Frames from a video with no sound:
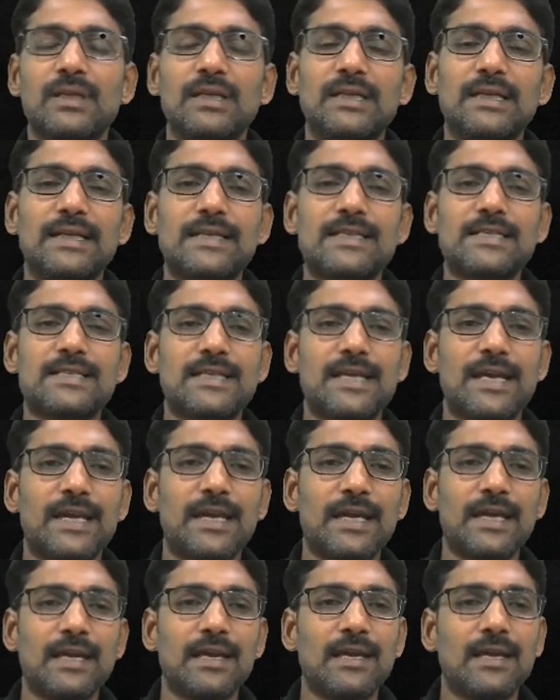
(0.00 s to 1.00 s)
let's say
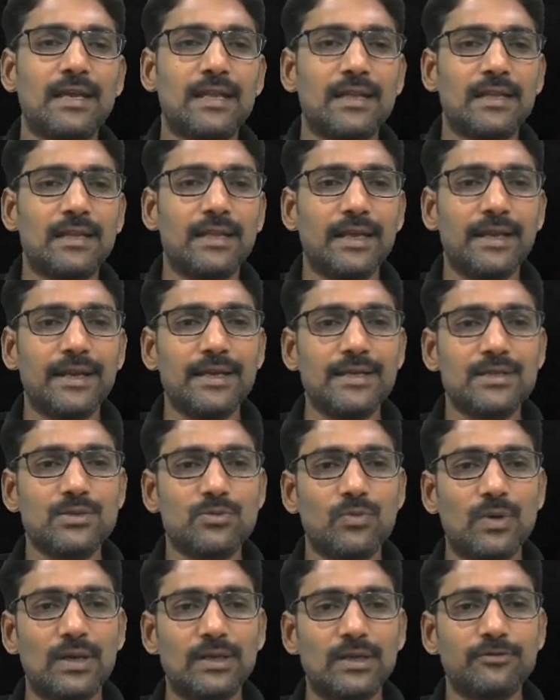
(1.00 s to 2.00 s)
there is
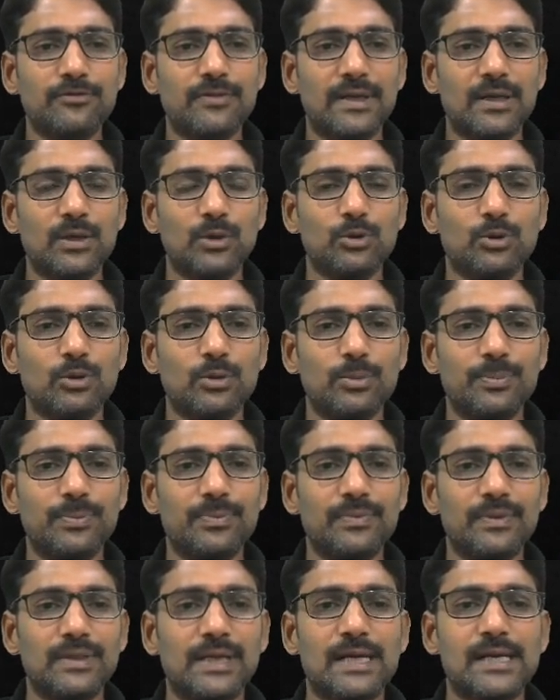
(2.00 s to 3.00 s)
one for loop
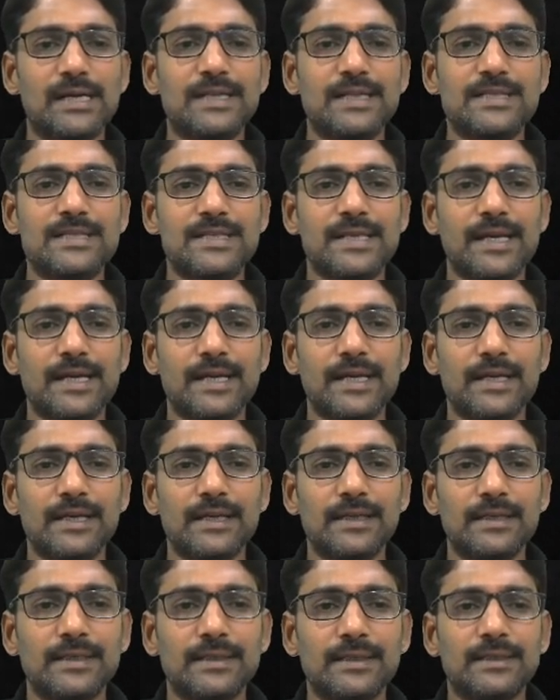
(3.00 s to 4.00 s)
that is taking
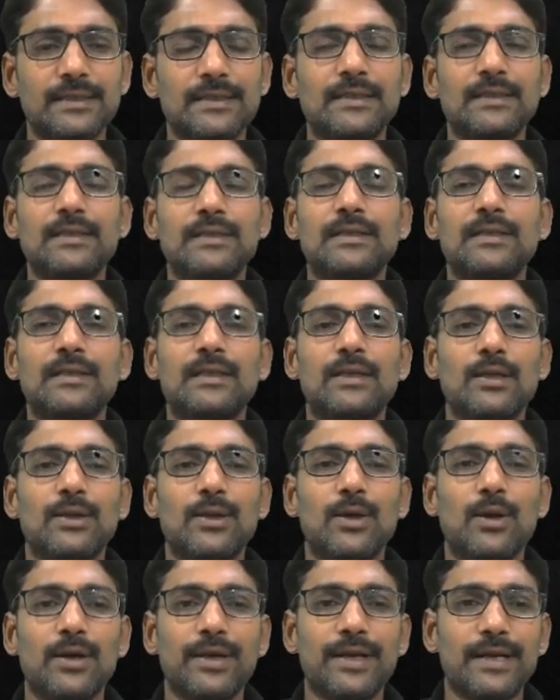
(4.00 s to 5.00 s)

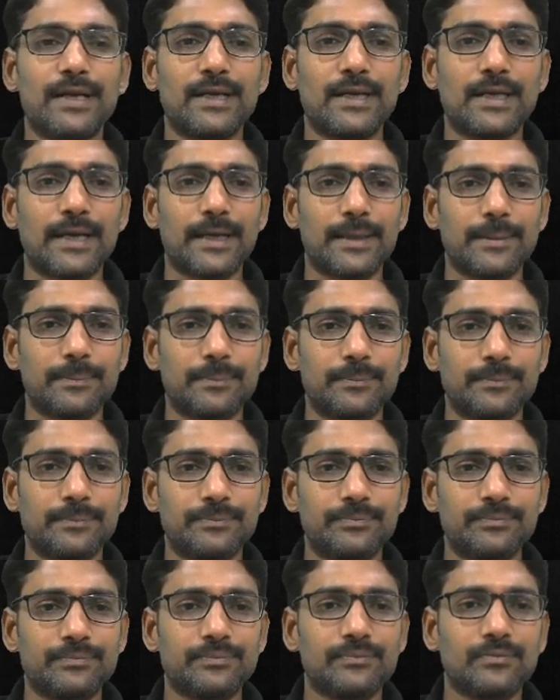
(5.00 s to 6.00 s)
log n time
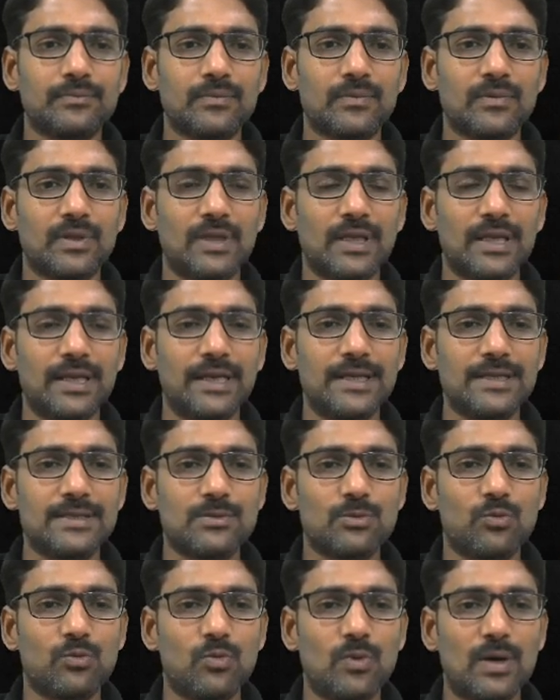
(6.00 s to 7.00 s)
there
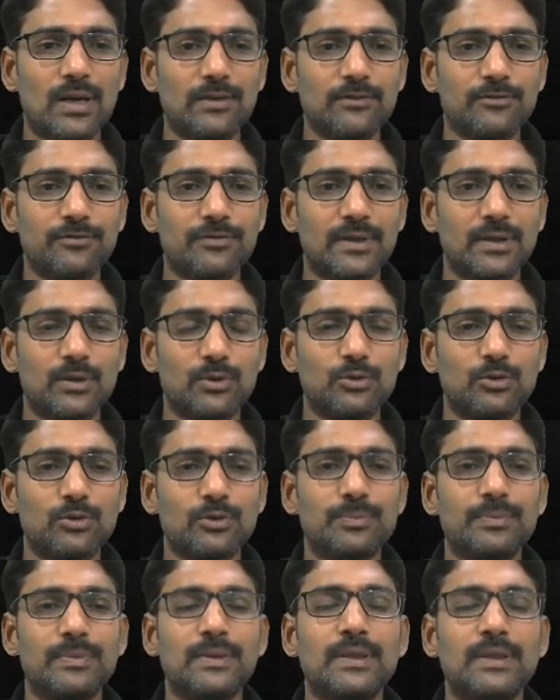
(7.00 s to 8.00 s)
is one for
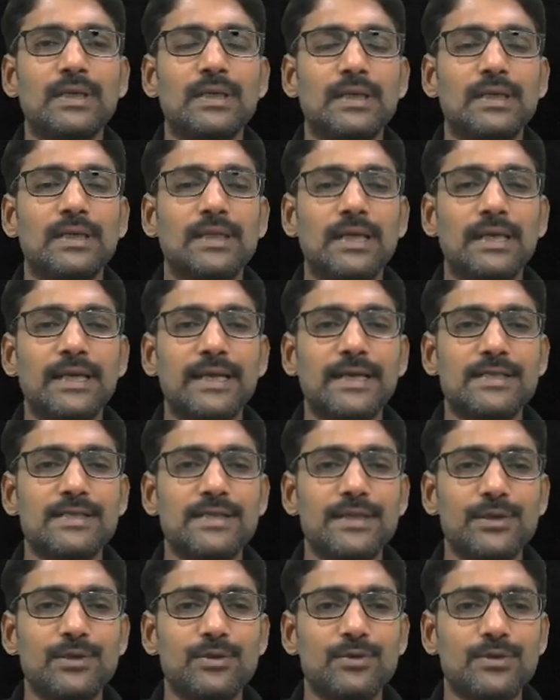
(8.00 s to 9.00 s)
loop that
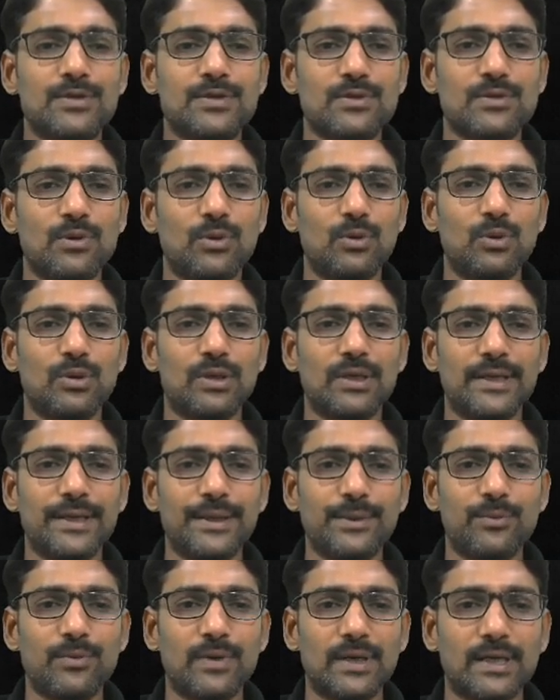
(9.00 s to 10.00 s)
executes
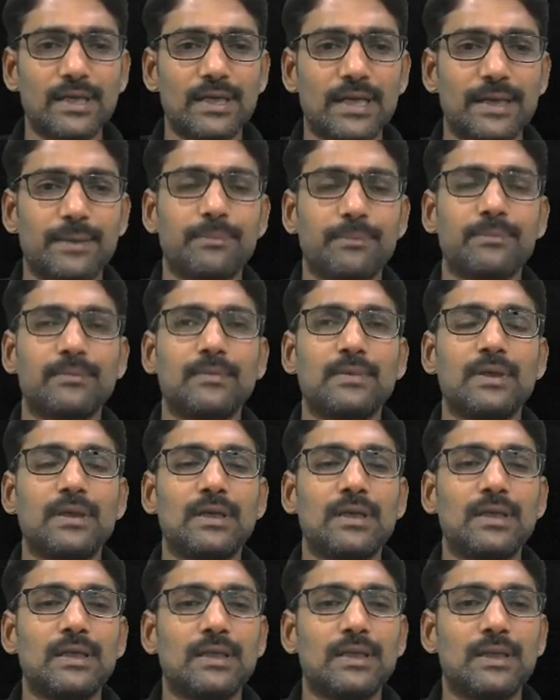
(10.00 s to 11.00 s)
only one time.
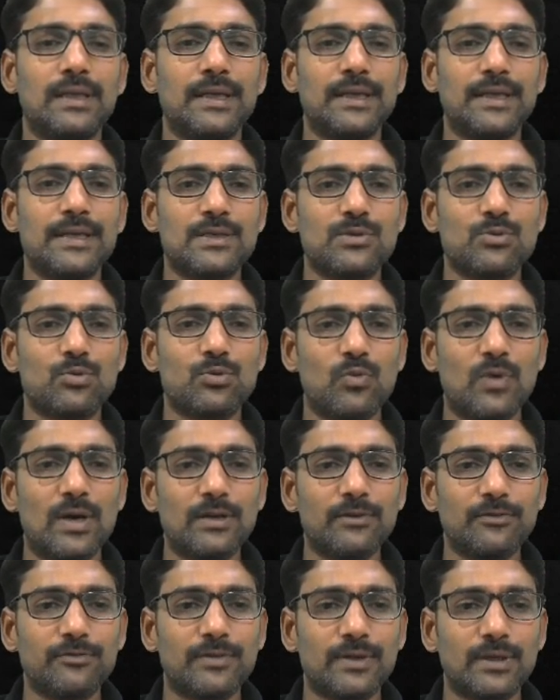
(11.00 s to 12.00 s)
There is
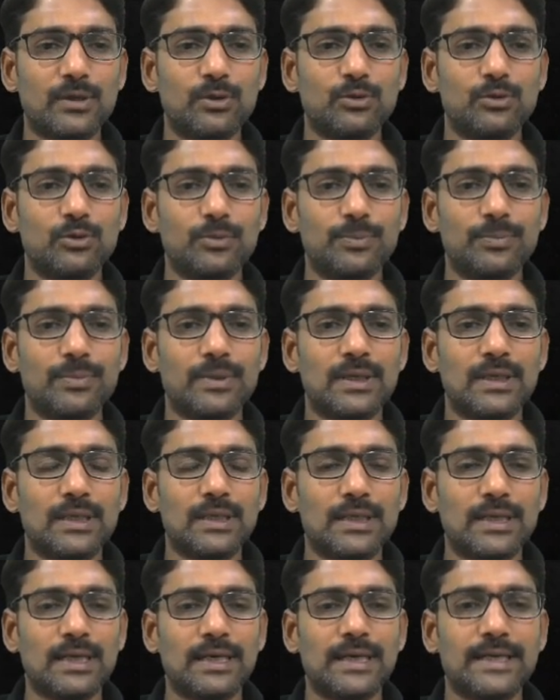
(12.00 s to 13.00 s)
one for loop
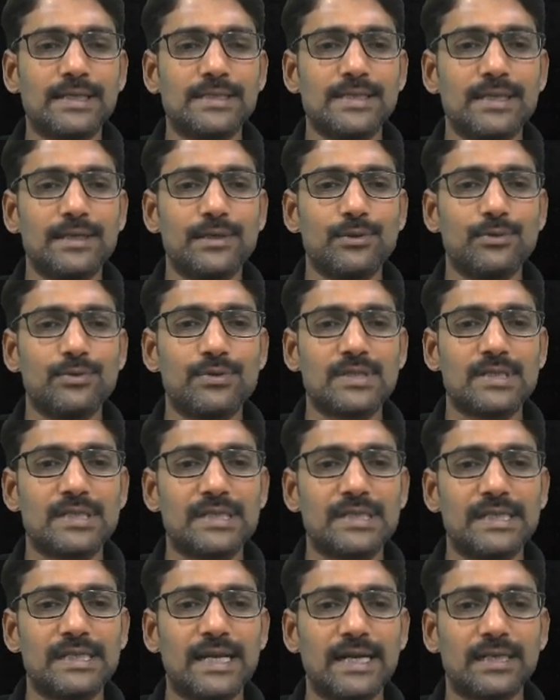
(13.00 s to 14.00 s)
that executes
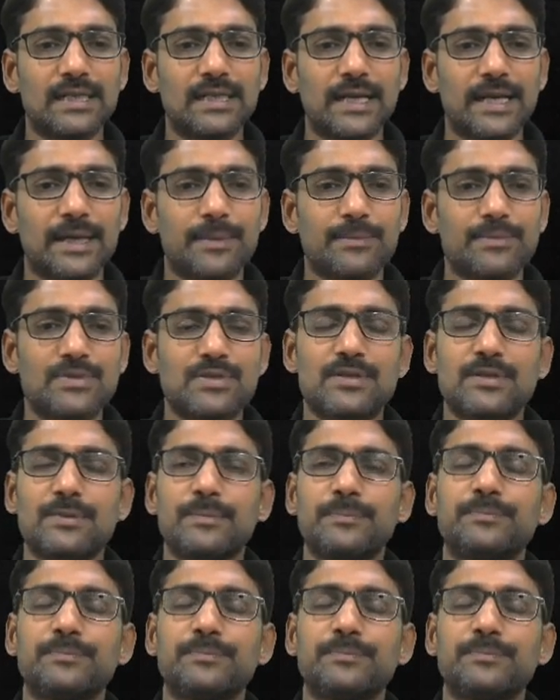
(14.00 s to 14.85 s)
n times.